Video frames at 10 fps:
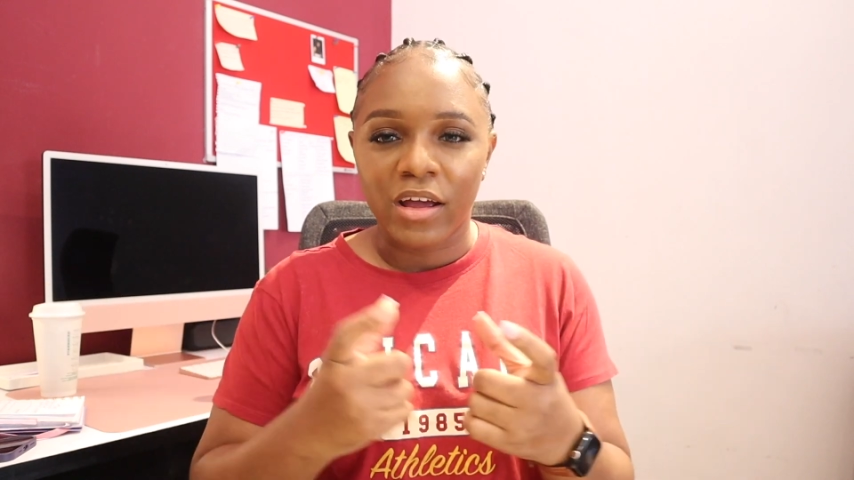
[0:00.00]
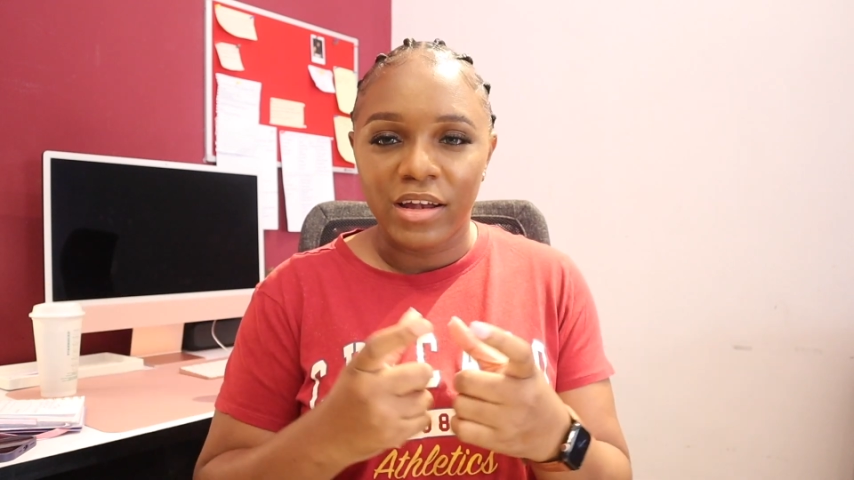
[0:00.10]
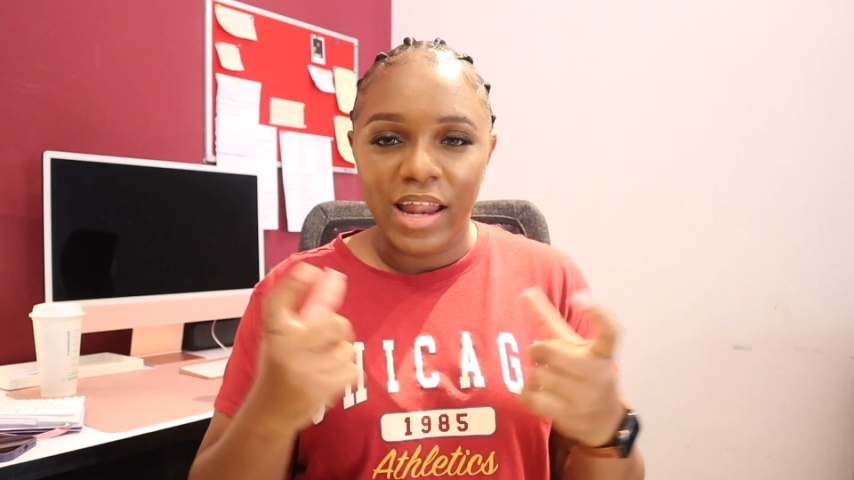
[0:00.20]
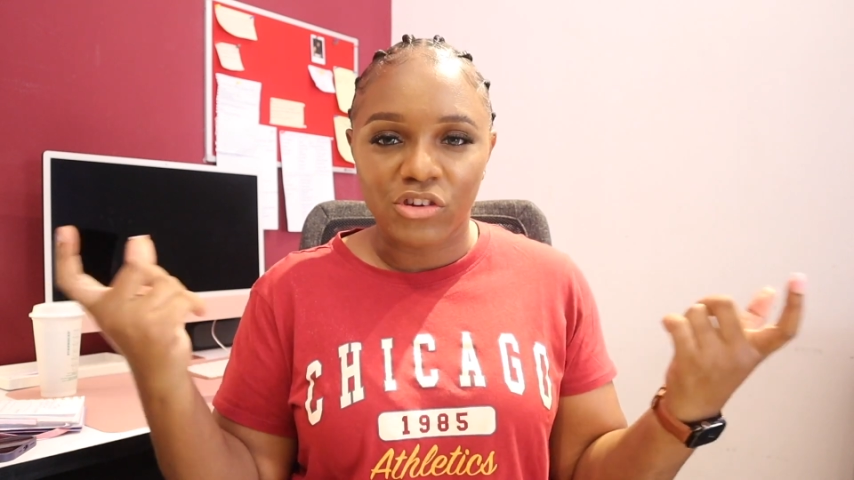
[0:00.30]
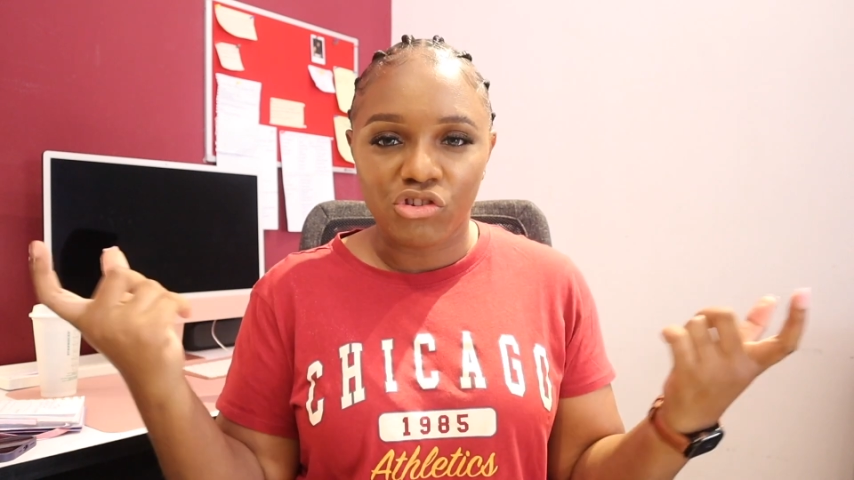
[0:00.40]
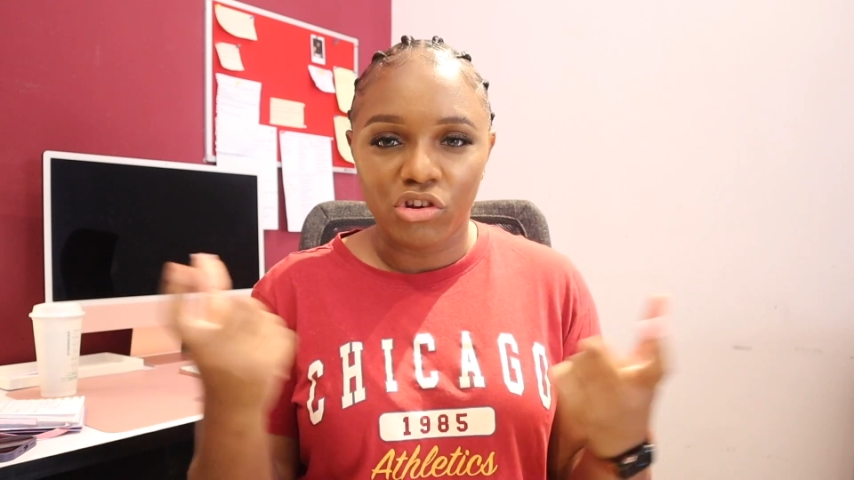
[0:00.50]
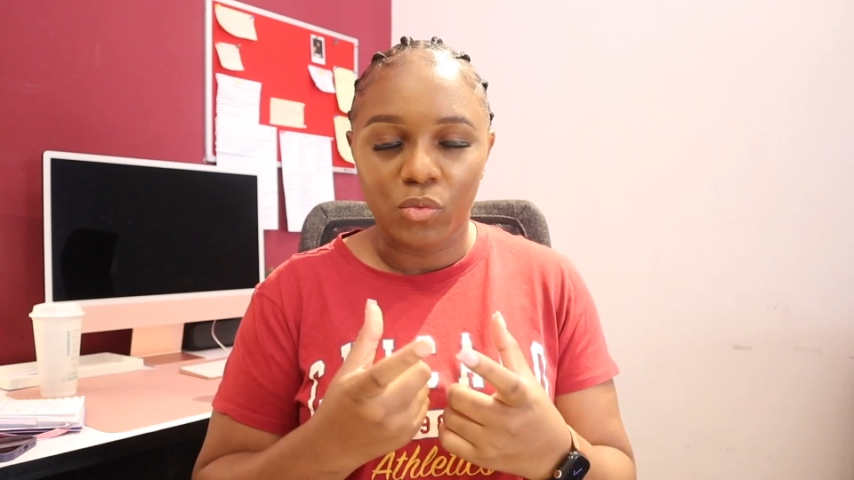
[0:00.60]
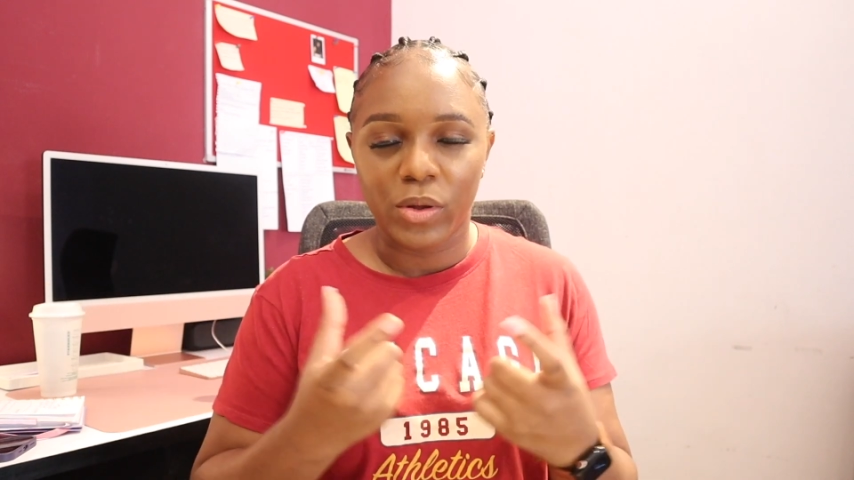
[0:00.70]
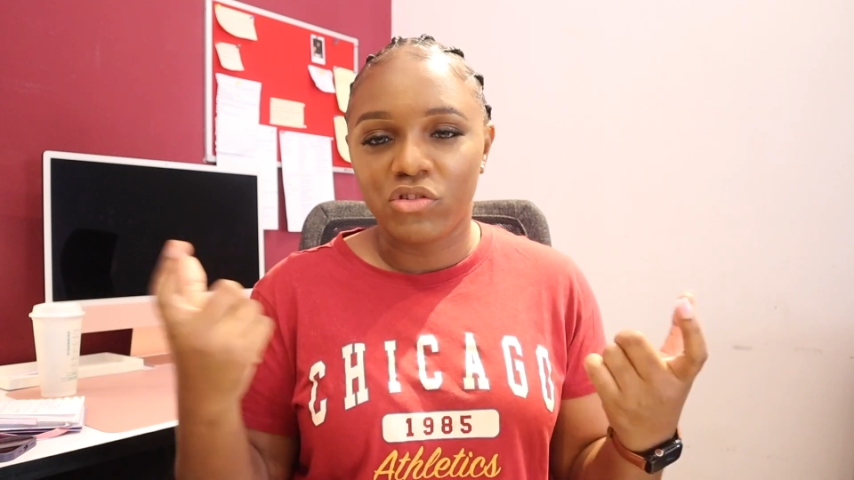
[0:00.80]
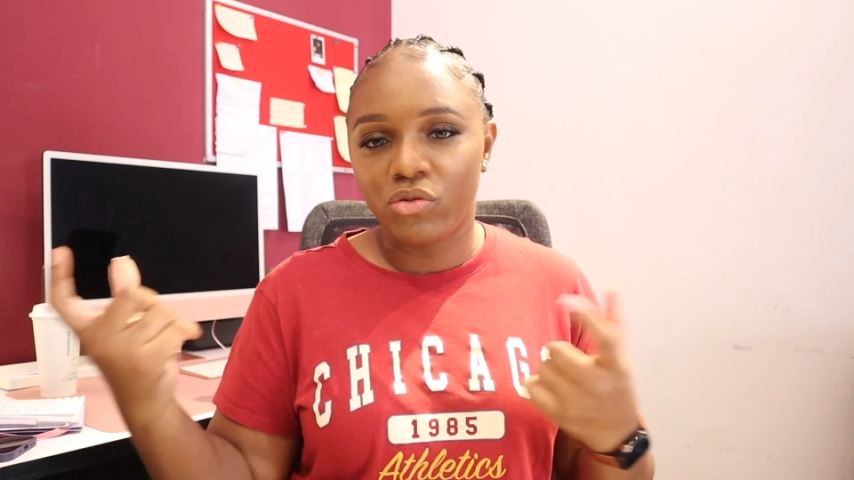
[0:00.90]
connection
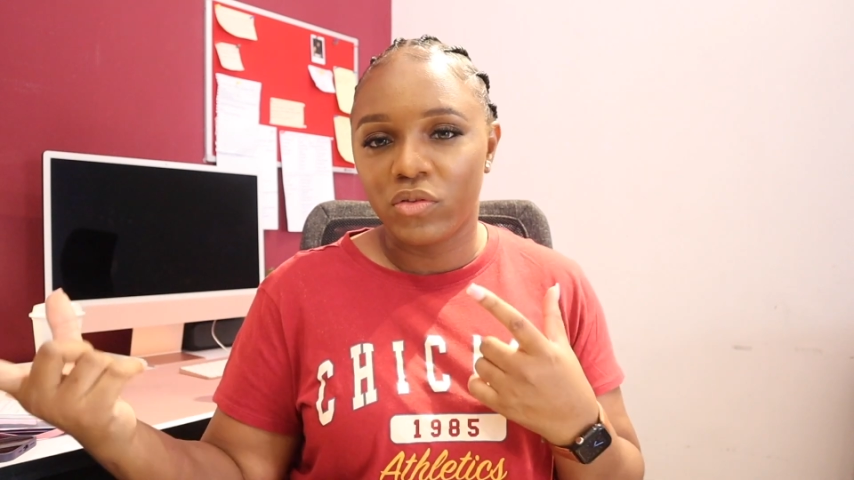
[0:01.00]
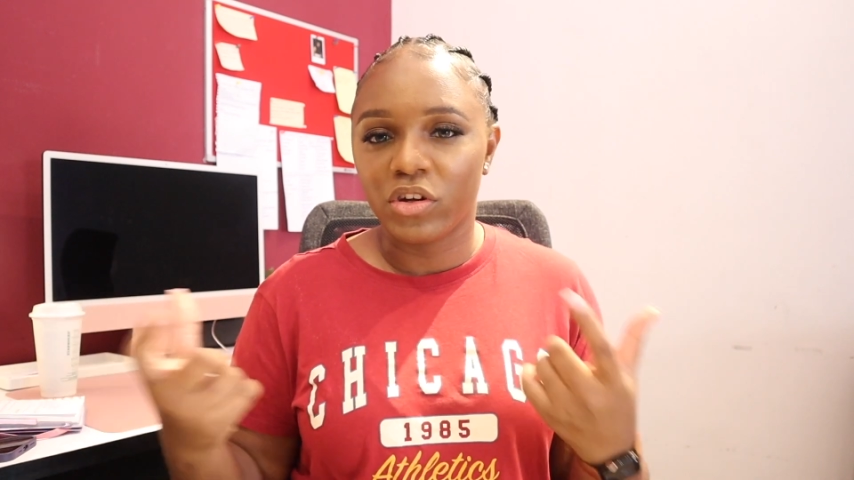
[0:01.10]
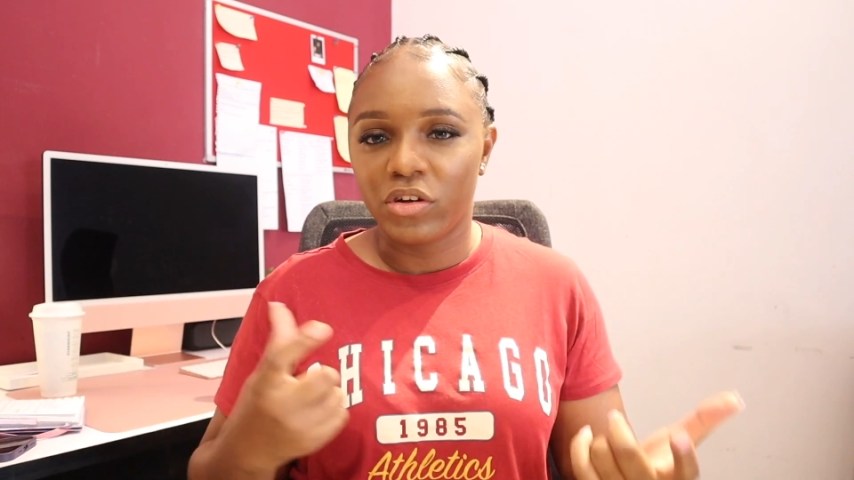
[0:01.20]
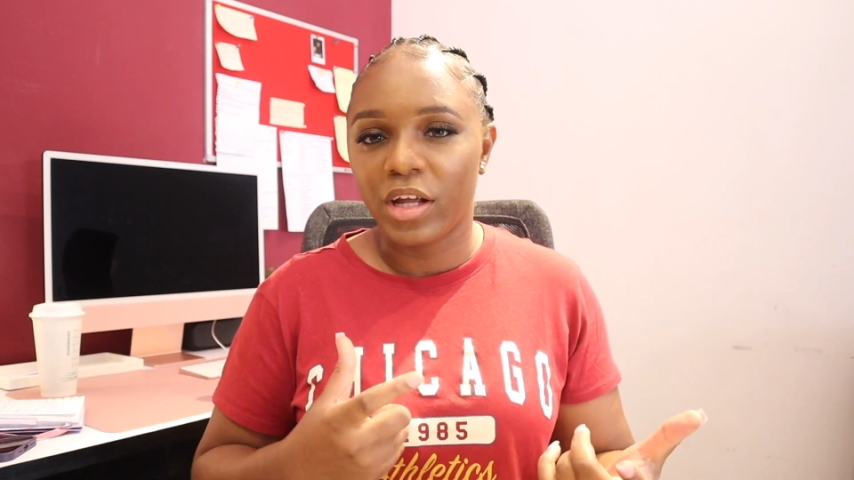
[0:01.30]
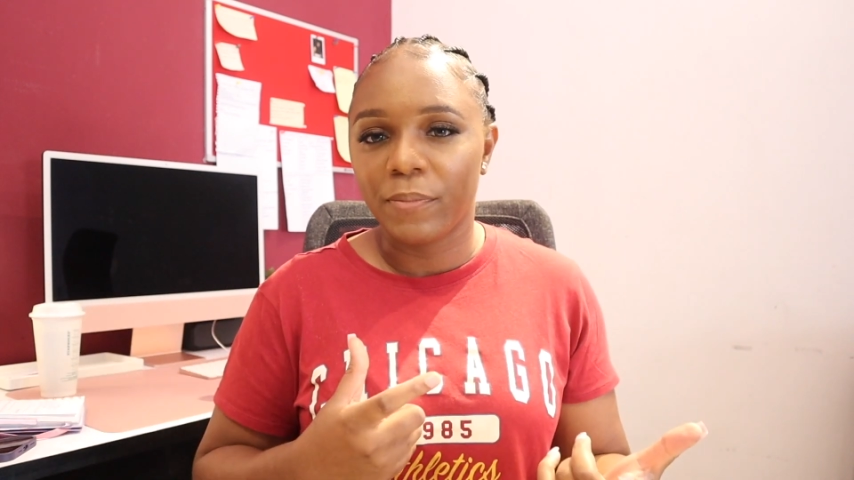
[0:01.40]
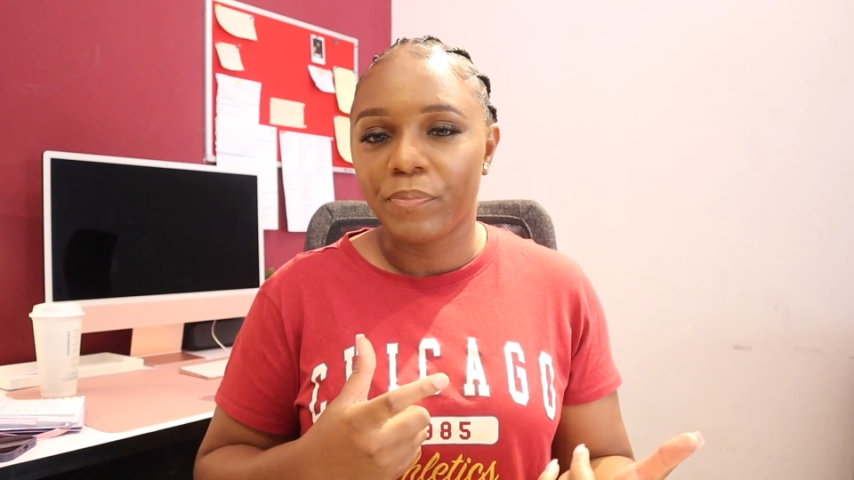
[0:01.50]
when choosing your name.